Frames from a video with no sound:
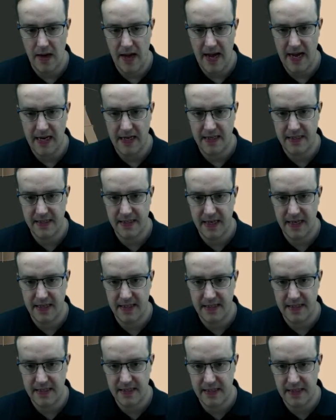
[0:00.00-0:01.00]

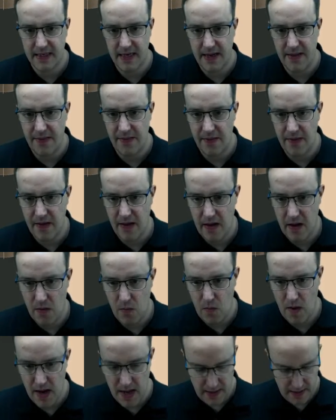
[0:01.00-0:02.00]
access in there.
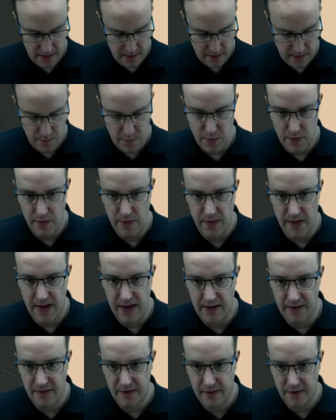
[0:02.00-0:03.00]
Where did I put
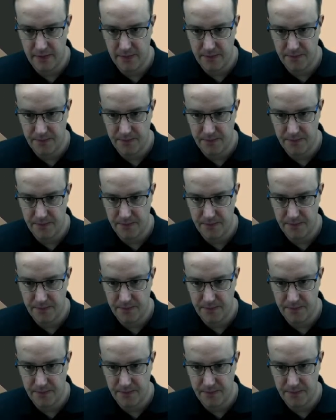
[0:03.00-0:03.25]
that?